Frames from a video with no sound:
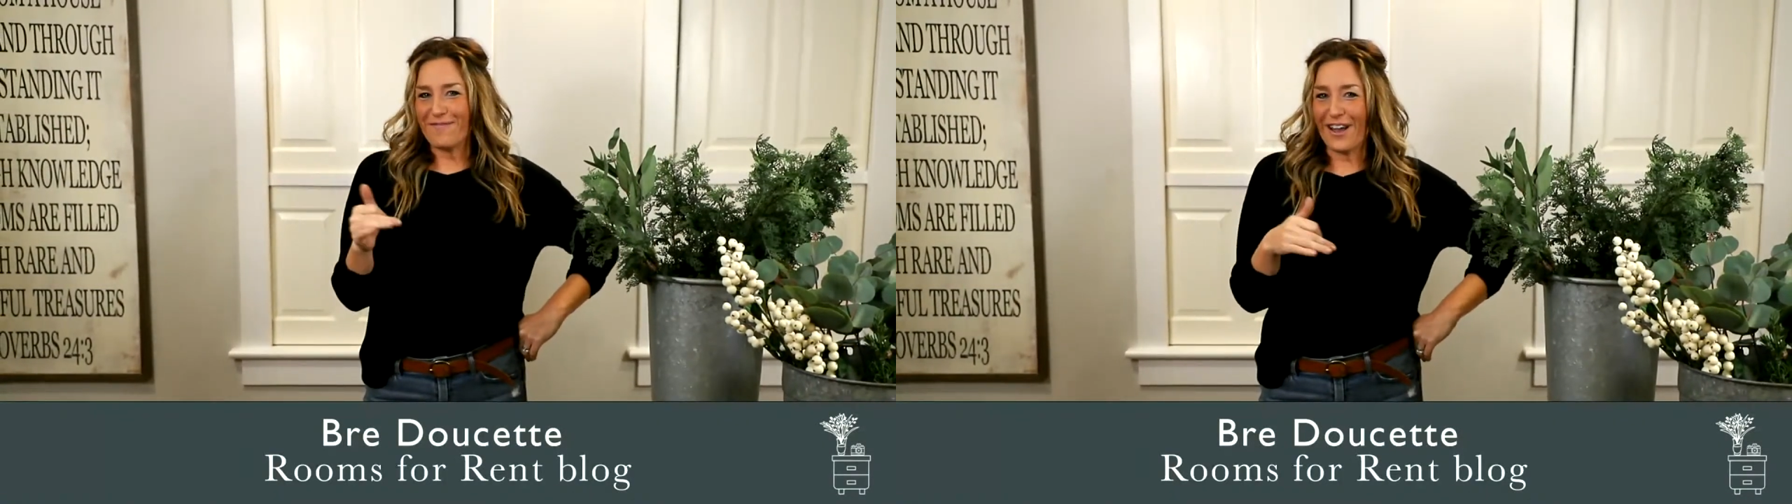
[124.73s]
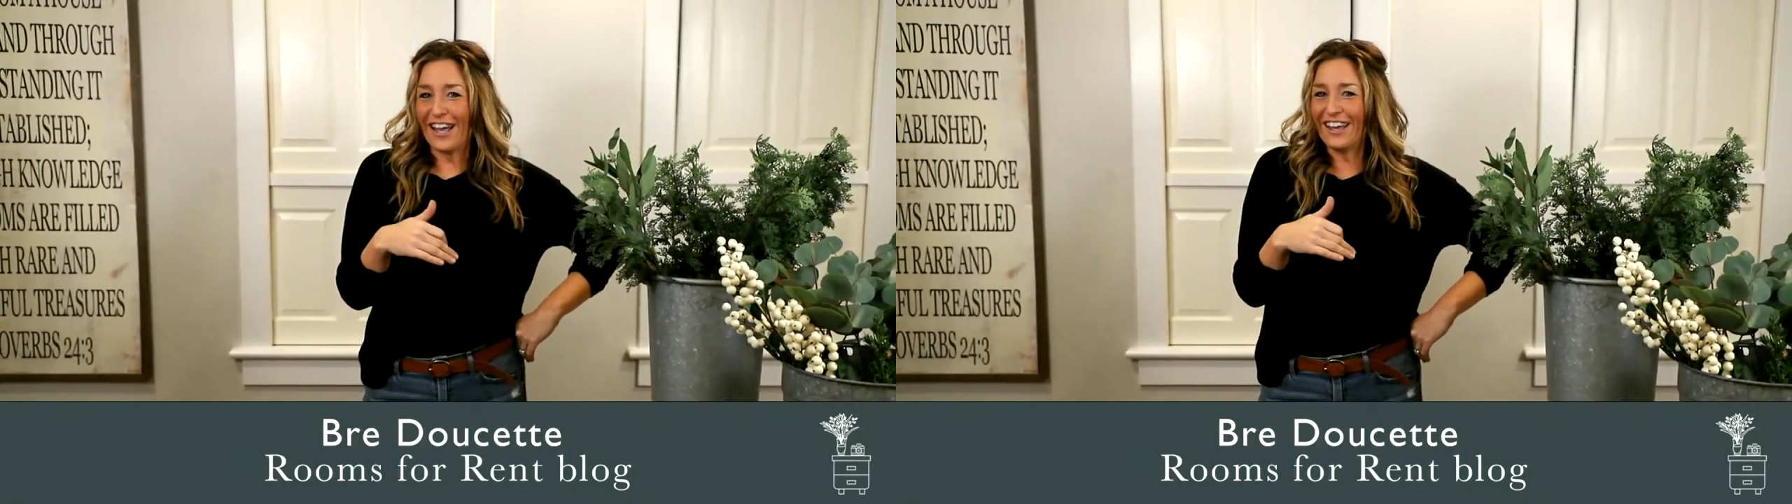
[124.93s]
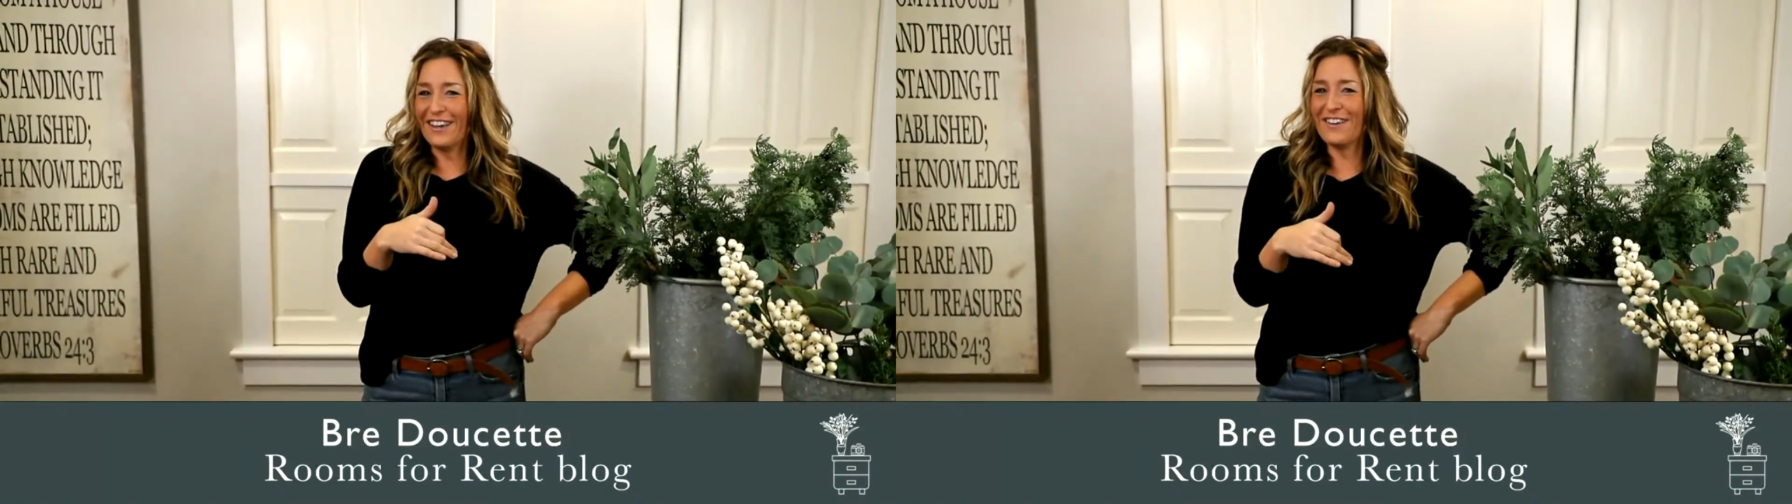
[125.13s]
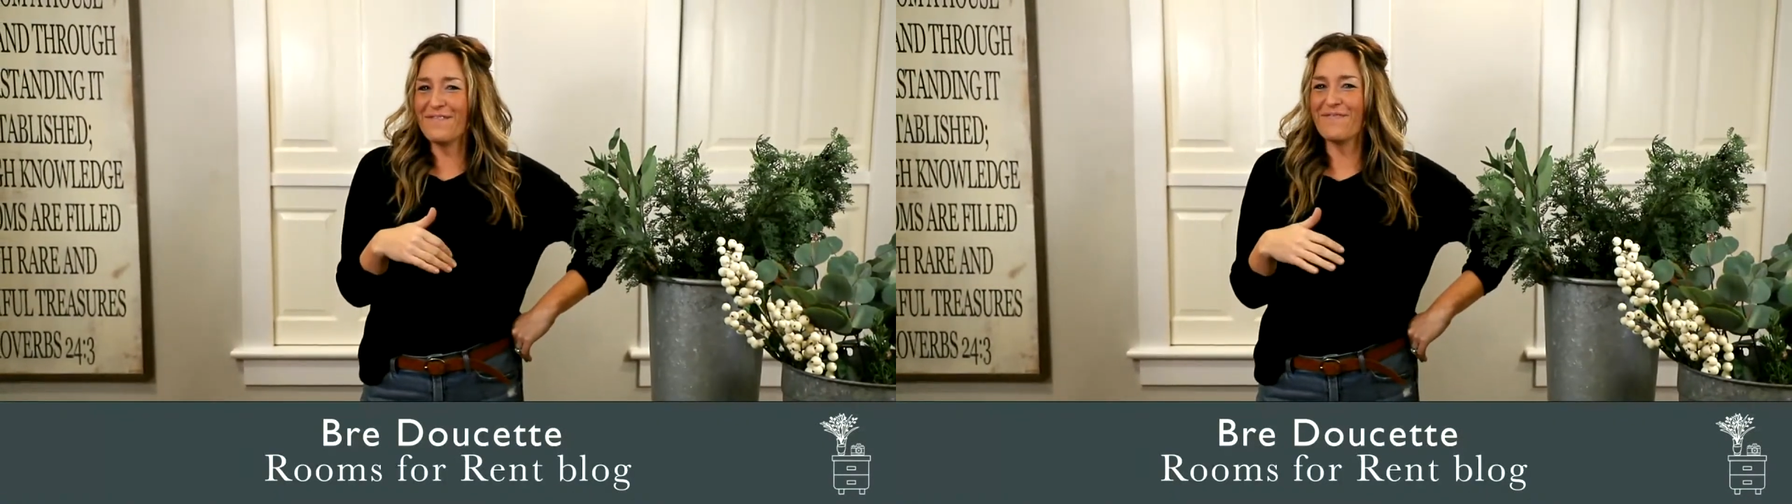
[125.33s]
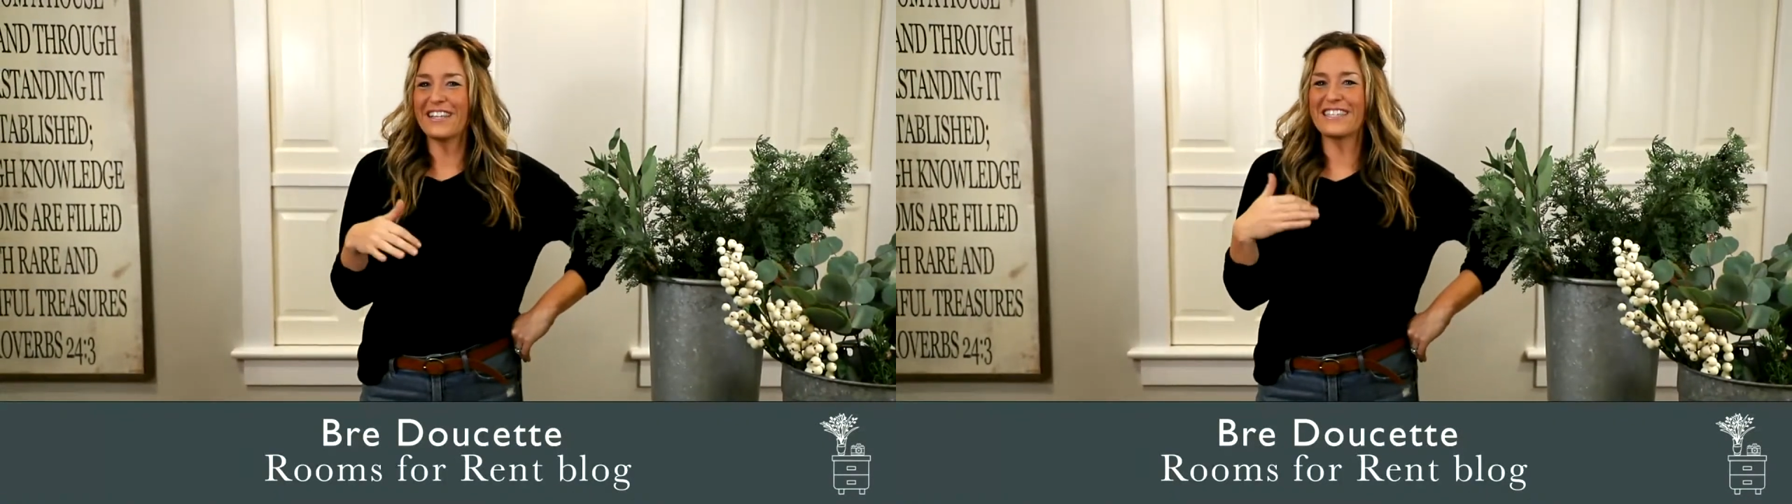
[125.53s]

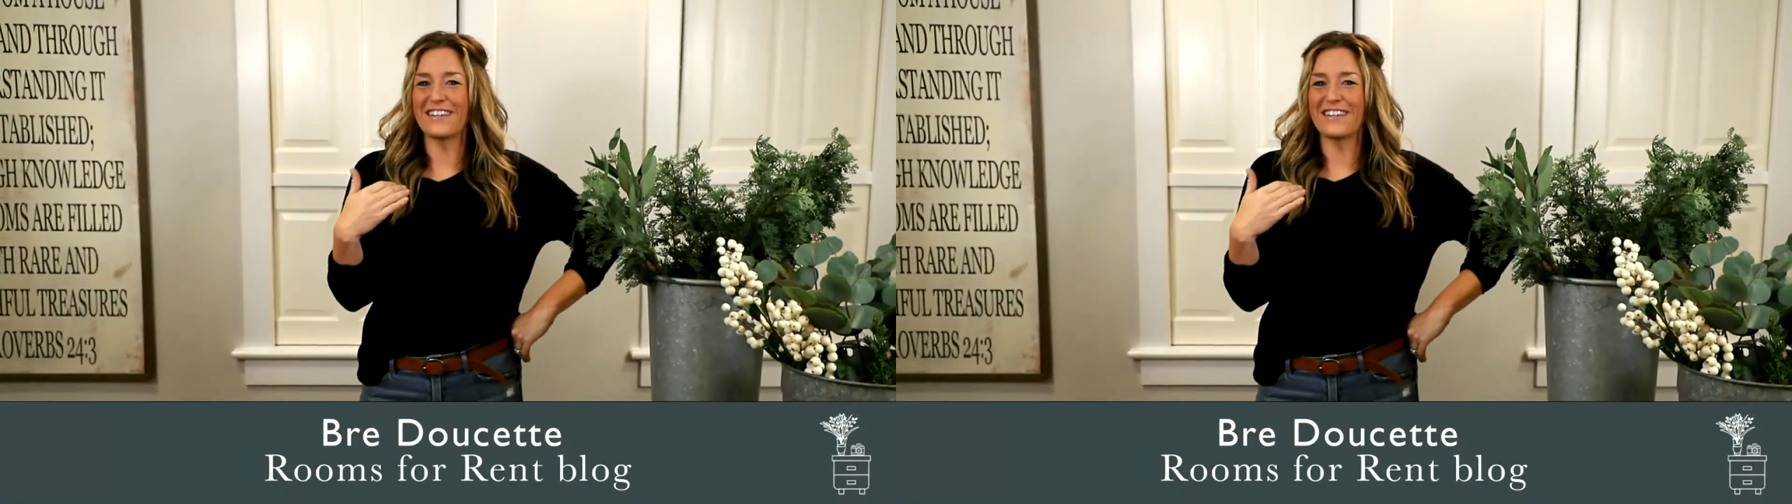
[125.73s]
but